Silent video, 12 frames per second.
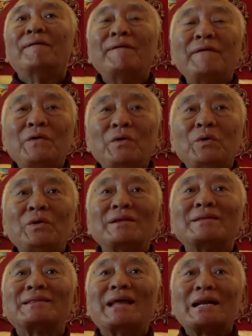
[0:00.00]
Will
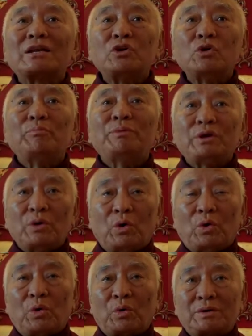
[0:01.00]
that you
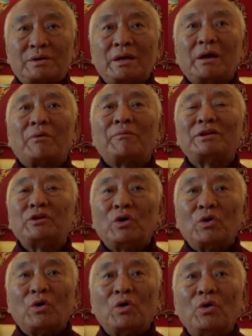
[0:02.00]
behold with
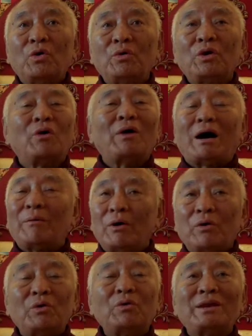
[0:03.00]
your own or
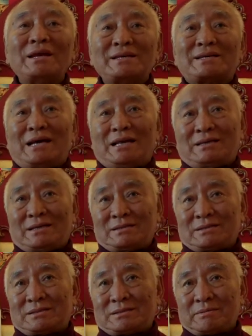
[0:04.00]
our own
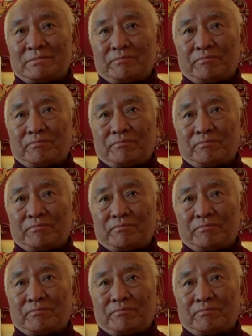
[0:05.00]
intelligence